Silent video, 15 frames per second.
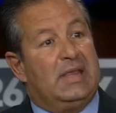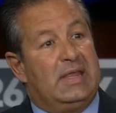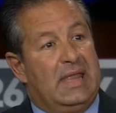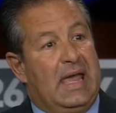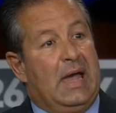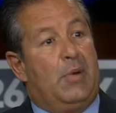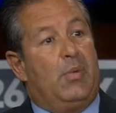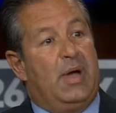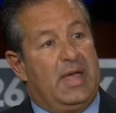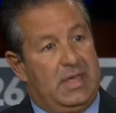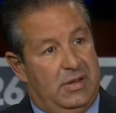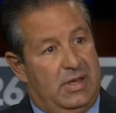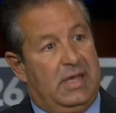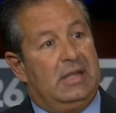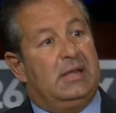and that way
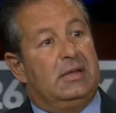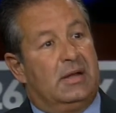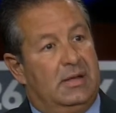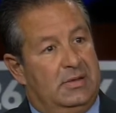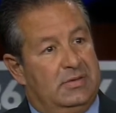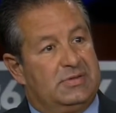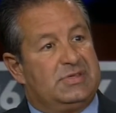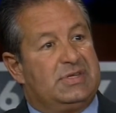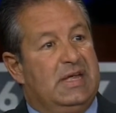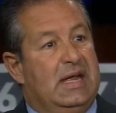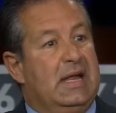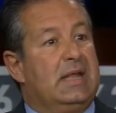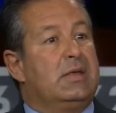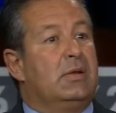you get an understanding.